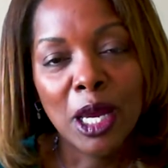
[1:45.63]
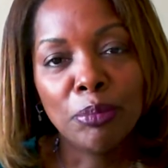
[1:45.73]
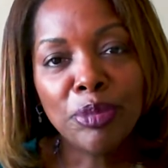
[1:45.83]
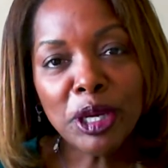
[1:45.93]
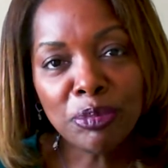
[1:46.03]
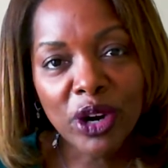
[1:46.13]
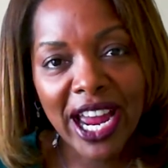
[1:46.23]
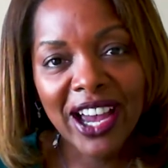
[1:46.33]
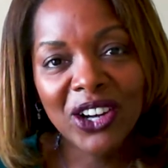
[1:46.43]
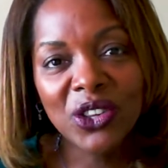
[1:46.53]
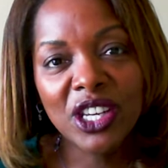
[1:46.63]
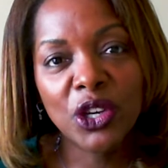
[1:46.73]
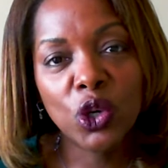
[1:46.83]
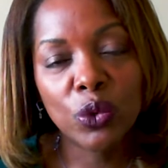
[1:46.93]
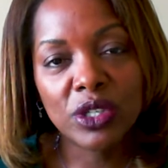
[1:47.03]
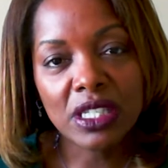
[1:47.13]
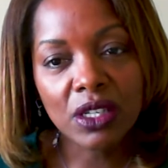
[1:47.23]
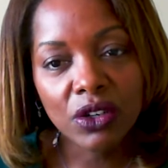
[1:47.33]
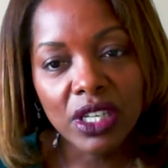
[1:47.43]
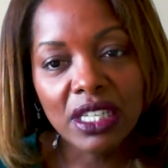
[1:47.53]
Be proud that your
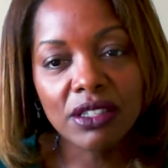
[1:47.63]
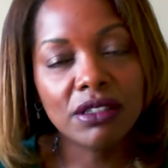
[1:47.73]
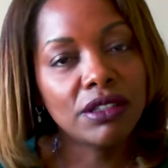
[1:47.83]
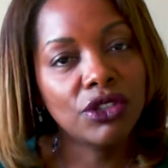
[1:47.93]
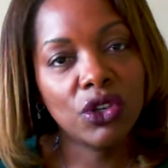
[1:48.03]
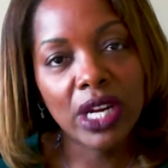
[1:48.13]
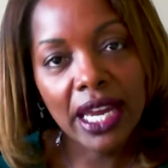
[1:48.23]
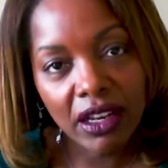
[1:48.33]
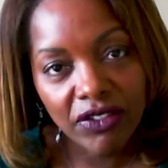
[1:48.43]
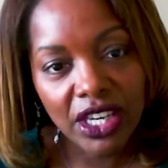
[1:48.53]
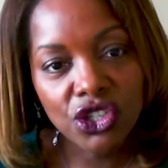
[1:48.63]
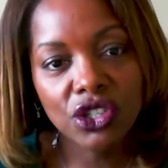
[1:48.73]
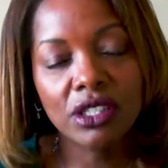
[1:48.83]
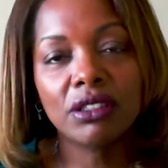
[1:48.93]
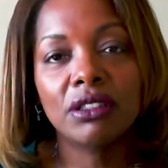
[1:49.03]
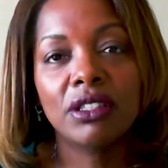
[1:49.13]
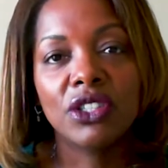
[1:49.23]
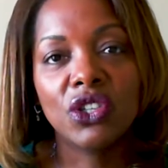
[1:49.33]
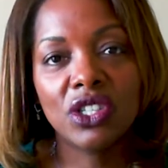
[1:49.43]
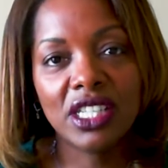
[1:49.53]
resilience, your innovation,
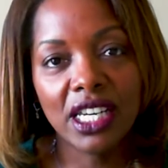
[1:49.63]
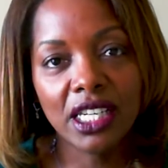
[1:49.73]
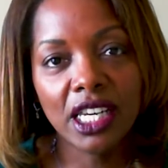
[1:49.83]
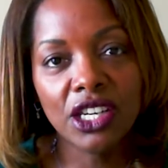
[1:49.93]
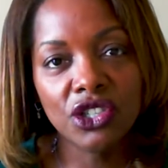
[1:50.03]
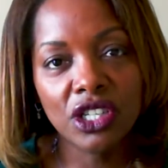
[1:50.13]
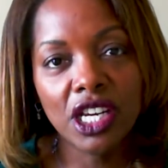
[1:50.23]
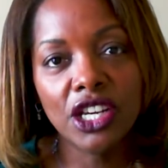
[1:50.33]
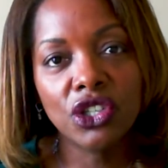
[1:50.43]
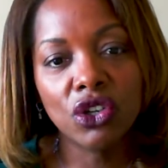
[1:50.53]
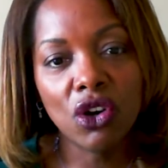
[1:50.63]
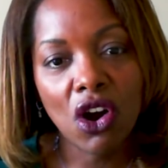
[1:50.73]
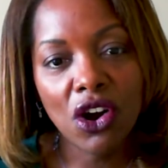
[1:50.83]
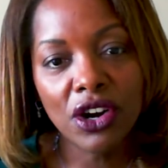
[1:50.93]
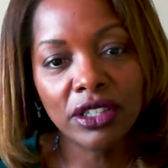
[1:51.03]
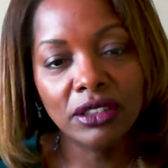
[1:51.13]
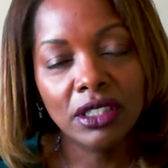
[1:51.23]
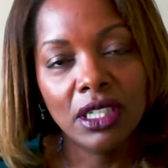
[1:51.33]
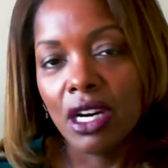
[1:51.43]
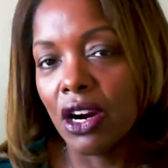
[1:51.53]
your dedication, and your heart
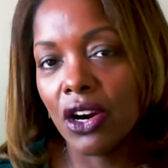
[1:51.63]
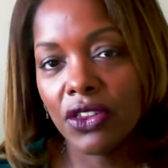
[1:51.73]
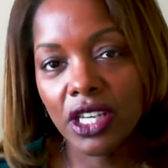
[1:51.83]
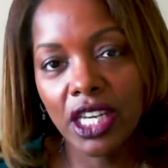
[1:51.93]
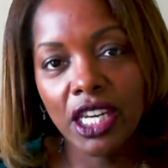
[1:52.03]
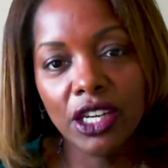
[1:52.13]
are the key